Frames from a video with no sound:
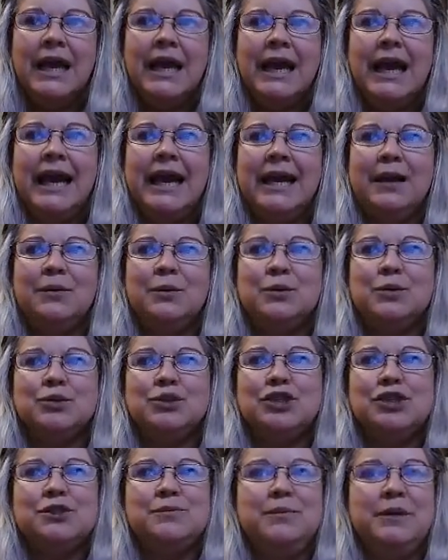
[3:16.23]
It will
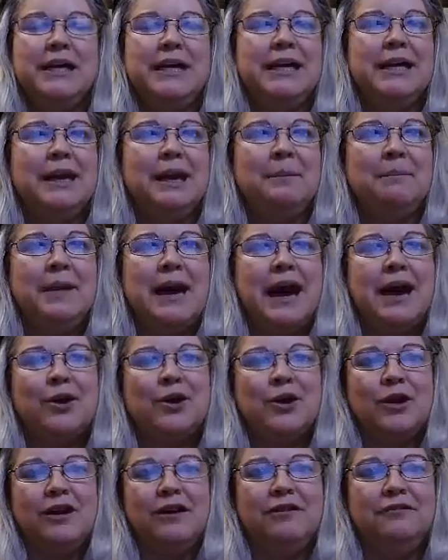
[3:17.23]
just be a
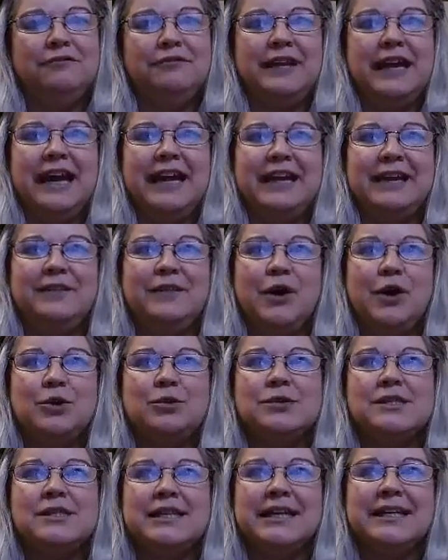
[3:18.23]
matter of getting
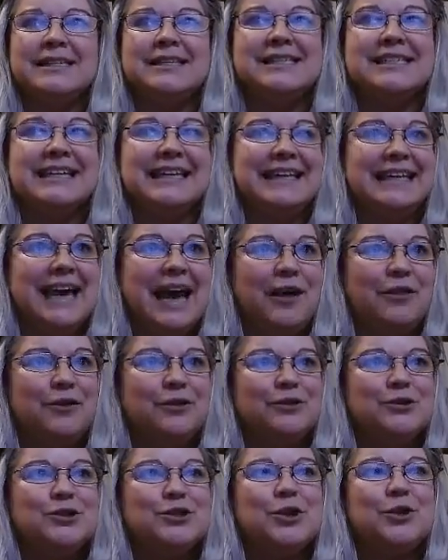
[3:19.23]
those things
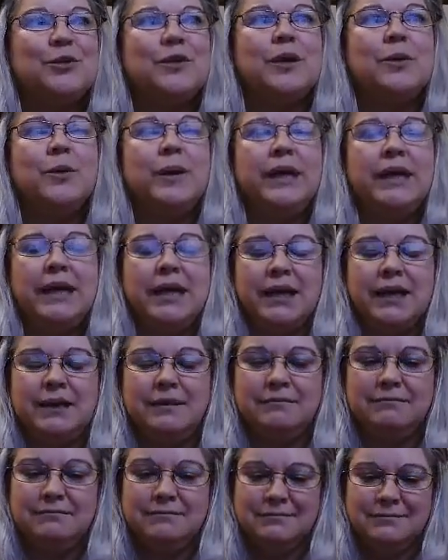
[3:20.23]
together so that we
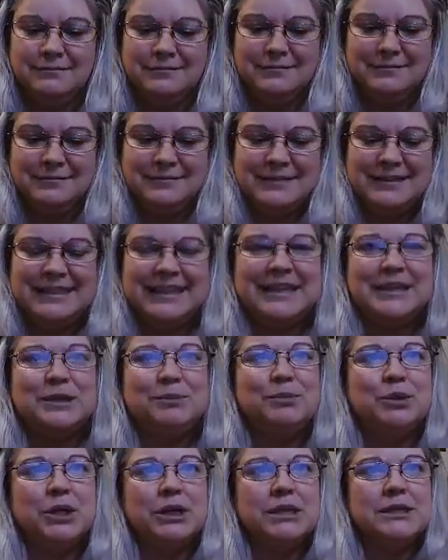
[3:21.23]
can get the
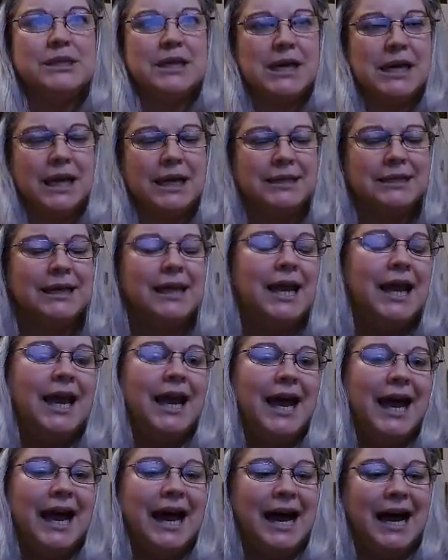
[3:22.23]
book done.
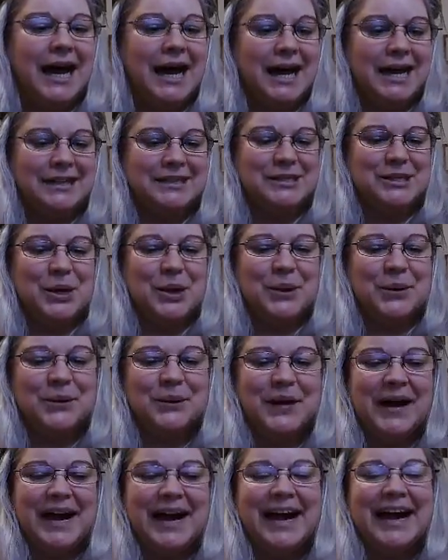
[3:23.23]

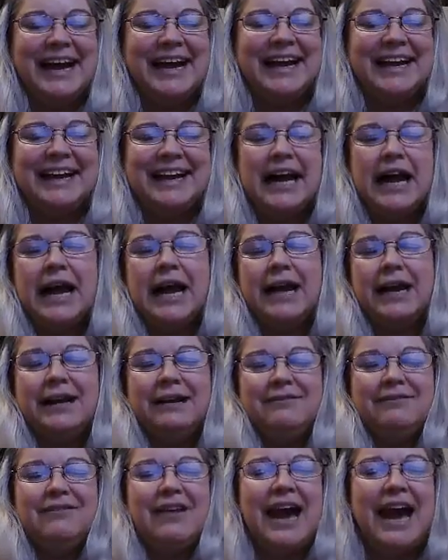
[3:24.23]
So
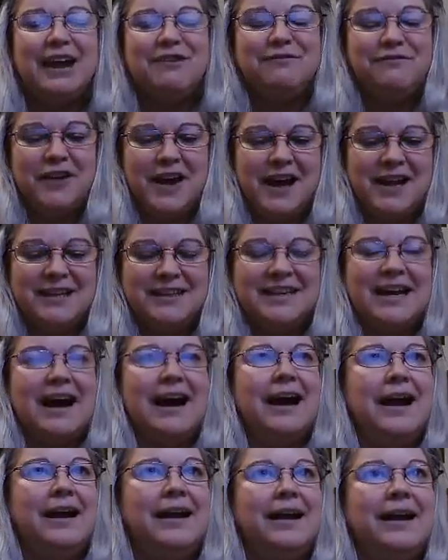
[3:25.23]
I had fun.
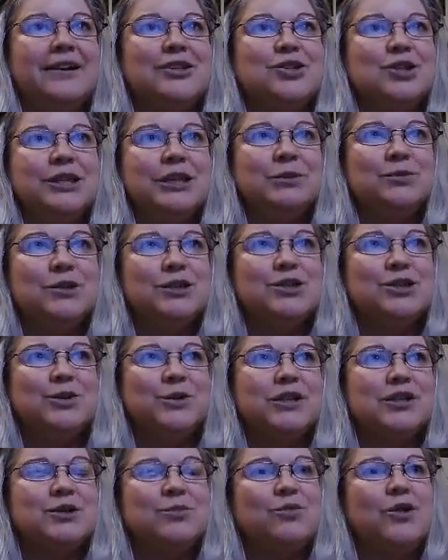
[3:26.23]
I actually was
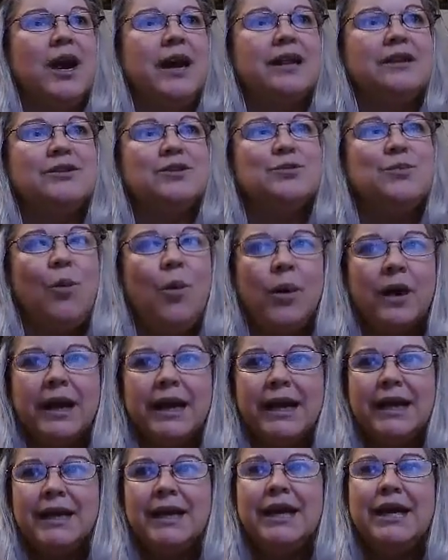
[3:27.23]
doing some writing this
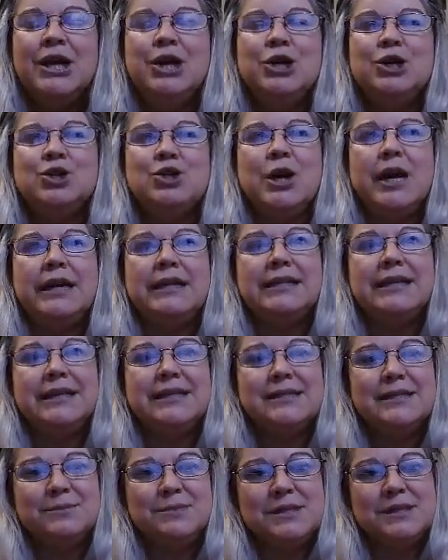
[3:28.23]
morning, trying to
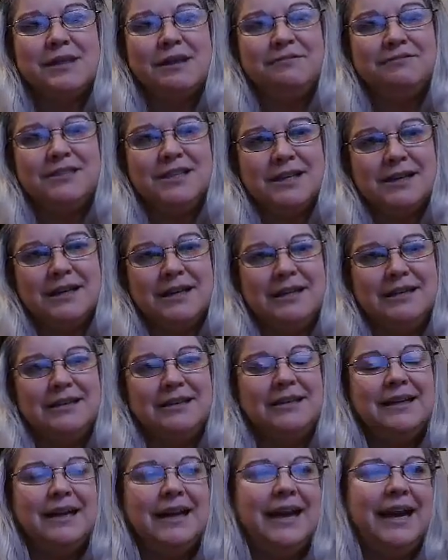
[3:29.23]
get some stuff
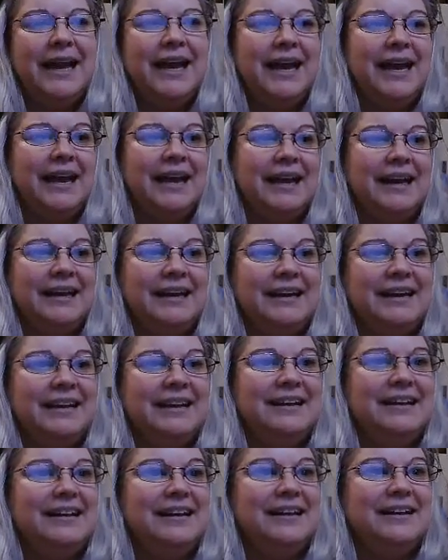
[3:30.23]
done.
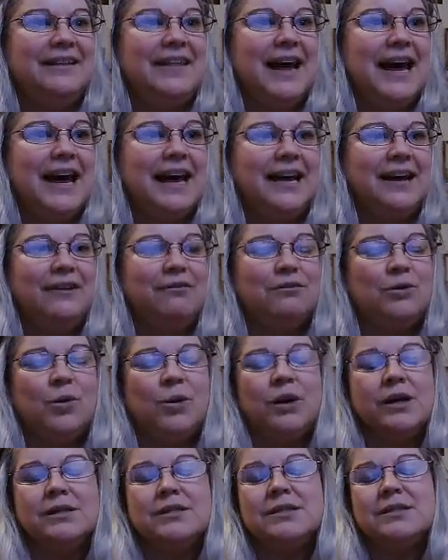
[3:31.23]
And then, of
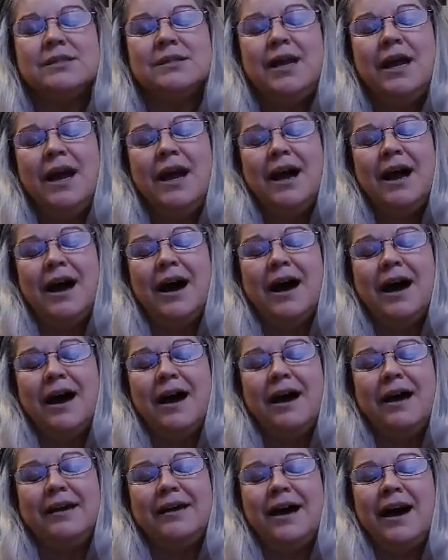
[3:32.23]
course,
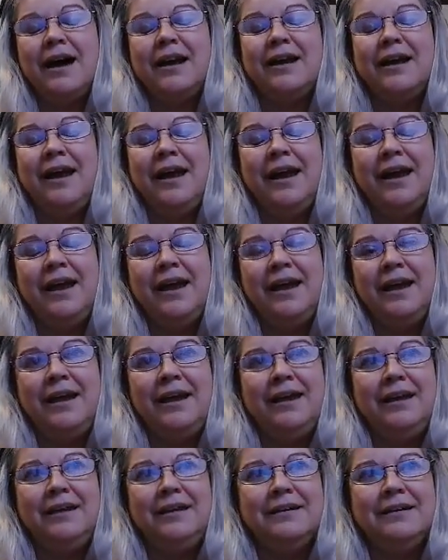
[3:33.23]
I got
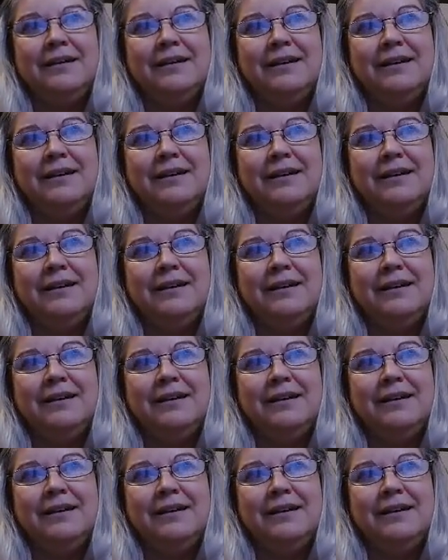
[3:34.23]
I